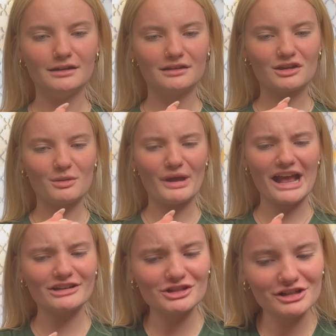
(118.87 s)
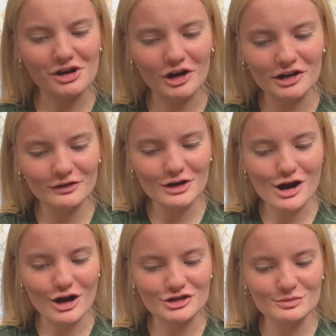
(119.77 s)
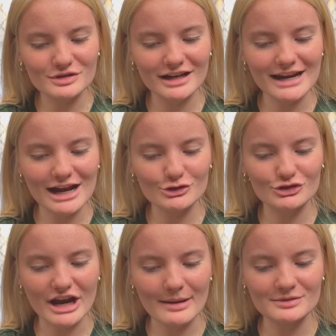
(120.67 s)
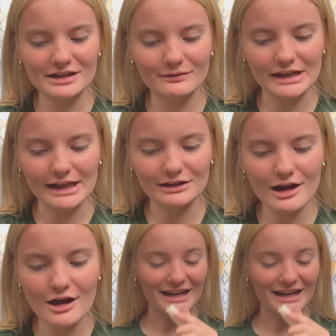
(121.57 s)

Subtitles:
Compassionate Carnivore 100% natural chapstick vanilla.